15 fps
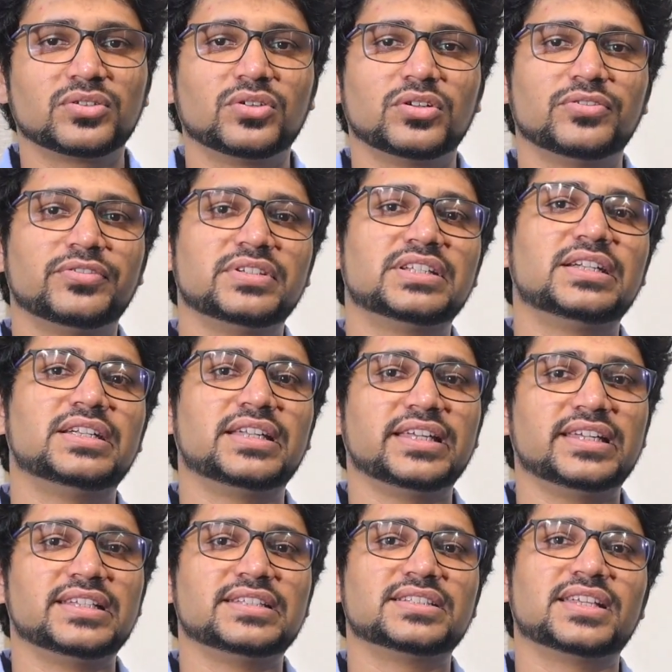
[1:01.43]
coefficient
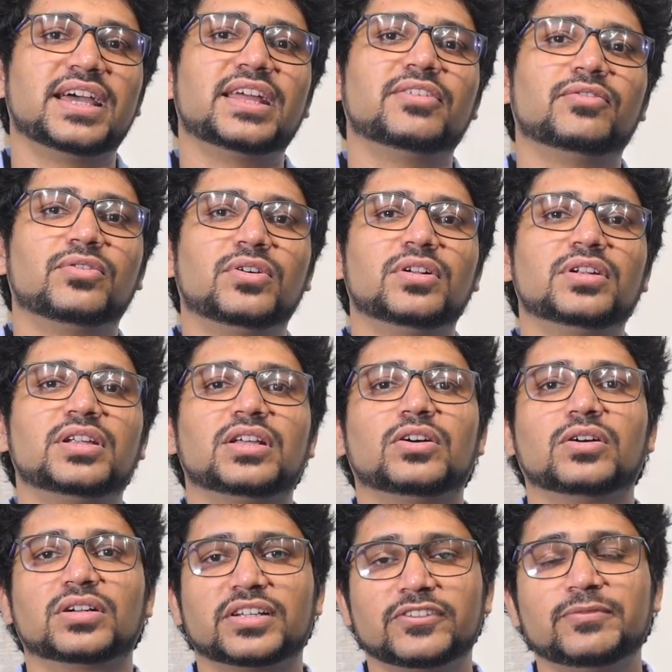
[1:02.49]
is and what
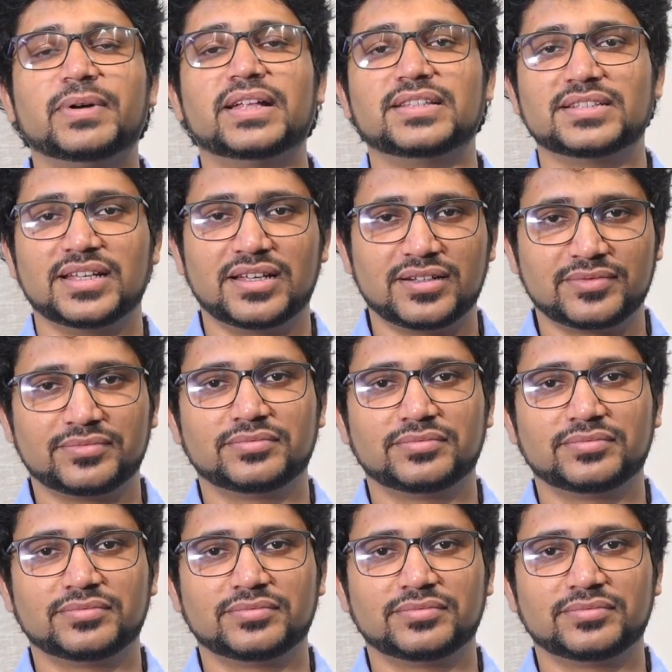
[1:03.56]
octave bands are